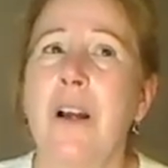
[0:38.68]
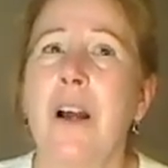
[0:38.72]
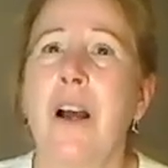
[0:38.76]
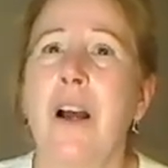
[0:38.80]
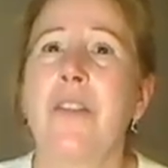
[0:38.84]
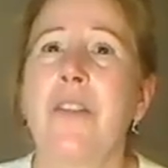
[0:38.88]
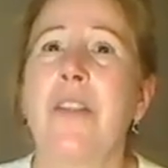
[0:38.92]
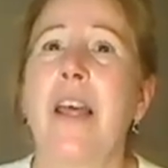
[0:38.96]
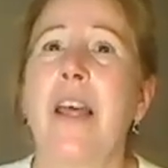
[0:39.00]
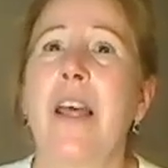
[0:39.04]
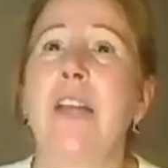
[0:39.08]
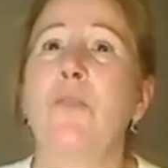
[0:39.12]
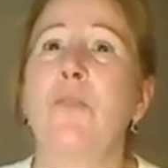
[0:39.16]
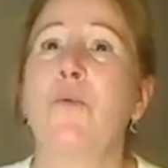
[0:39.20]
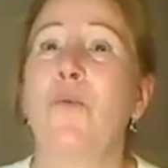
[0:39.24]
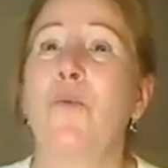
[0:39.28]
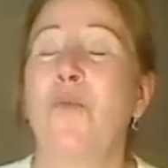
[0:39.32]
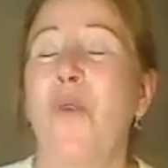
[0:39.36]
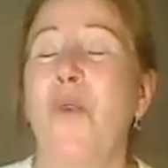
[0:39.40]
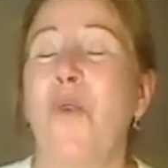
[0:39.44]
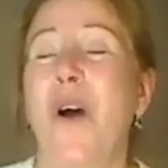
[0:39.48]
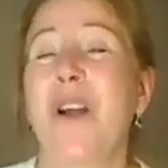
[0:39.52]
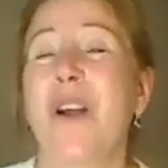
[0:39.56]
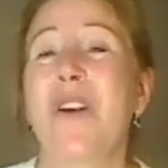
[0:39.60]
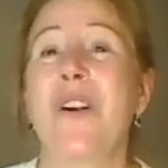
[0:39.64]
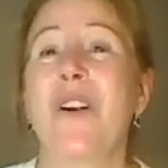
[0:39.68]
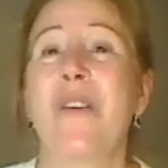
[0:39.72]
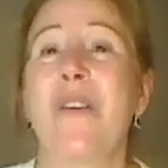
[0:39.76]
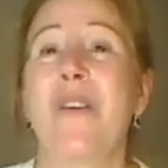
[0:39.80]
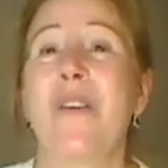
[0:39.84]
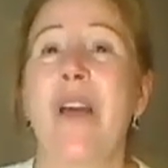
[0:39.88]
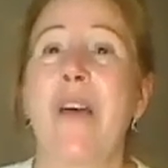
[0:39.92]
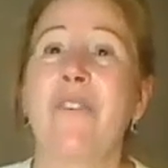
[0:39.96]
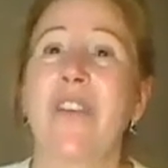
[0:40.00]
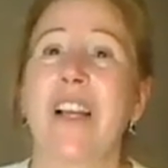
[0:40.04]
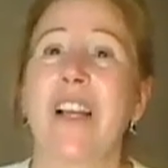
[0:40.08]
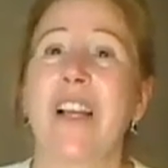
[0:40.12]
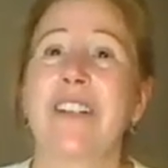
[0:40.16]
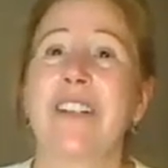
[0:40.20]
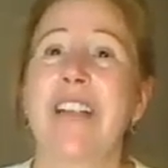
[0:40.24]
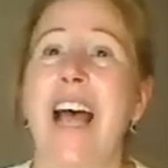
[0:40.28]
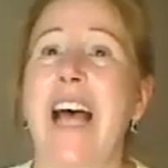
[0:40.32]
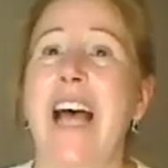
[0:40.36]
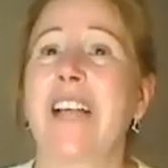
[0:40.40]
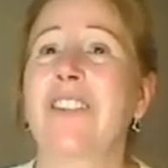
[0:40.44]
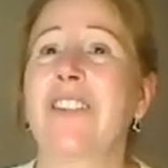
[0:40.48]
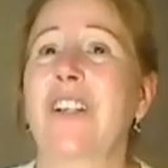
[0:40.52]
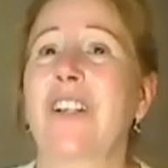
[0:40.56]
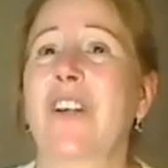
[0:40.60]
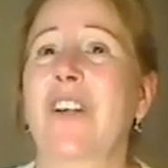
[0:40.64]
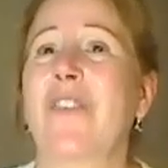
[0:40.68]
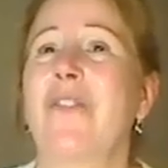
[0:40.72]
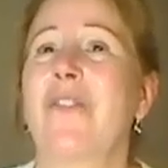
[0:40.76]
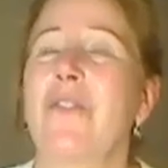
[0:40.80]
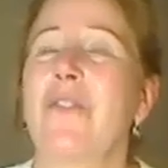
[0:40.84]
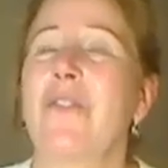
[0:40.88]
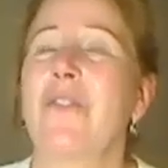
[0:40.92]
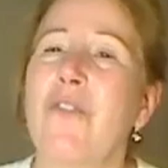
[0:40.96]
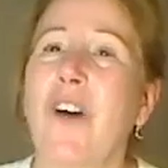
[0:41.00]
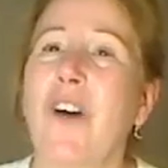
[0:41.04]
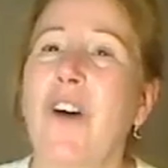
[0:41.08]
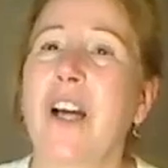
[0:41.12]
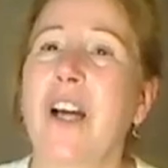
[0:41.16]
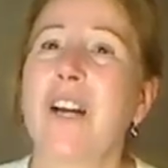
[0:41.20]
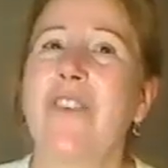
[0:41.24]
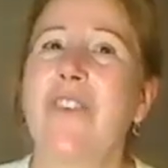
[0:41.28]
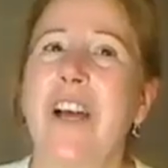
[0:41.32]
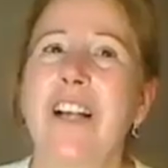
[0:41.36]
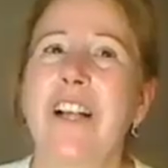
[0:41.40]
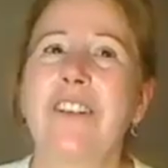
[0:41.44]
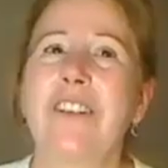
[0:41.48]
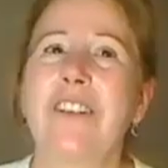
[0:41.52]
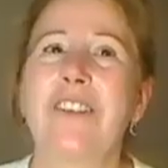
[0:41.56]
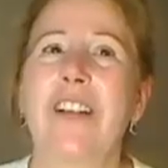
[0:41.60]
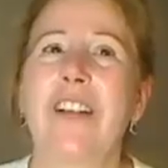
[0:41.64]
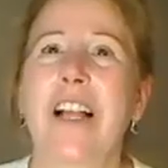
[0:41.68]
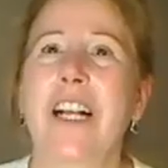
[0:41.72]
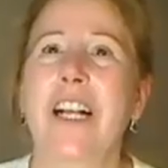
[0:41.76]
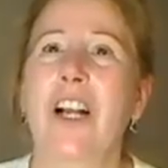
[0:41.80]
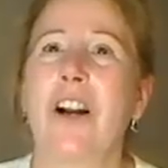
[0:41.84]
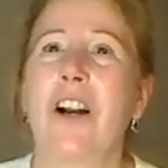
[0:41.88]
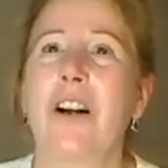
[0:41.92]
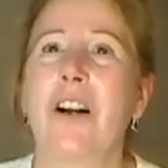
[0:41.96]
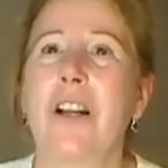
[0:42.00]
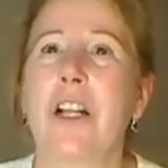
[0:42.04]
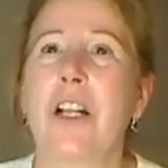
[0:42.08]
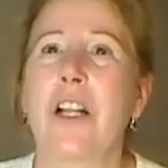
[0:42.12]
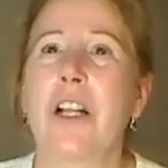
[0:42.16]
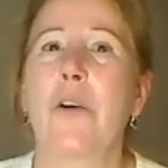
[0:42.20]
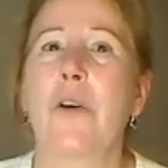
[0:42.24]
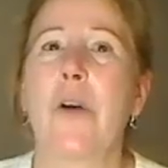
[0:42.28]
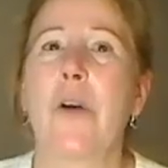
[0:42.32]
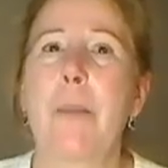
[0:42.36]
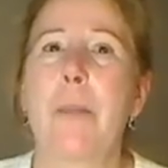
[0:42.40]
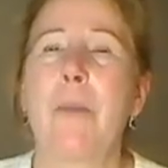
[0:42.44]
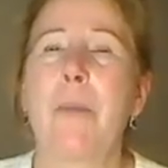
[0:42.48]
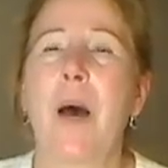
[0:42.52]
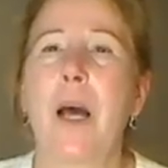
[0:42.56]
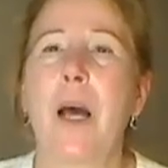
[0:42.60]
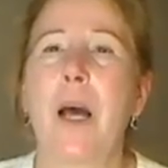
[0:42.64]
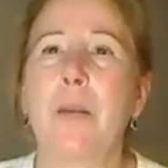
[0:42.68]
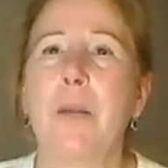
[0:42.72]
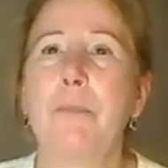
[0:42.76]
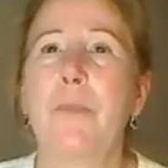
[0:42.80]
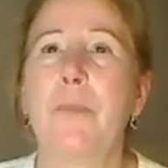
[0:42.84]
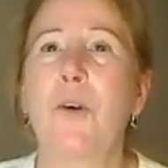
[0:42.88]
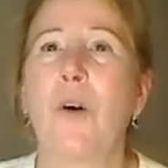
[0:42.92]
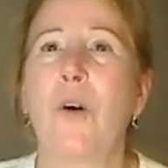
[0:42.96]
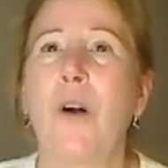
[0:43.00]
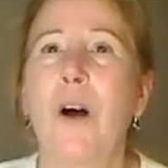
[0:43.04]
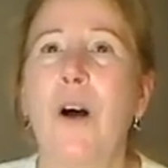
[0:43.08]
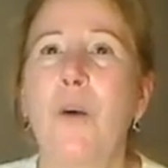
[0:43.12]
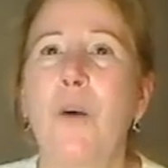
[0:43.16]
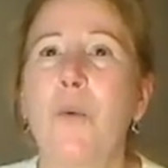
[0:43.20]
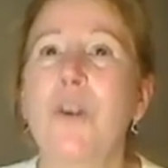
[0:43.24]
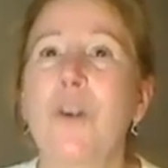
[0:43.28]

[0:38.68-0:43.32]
They run fantastic fun events like our literary pub crawl,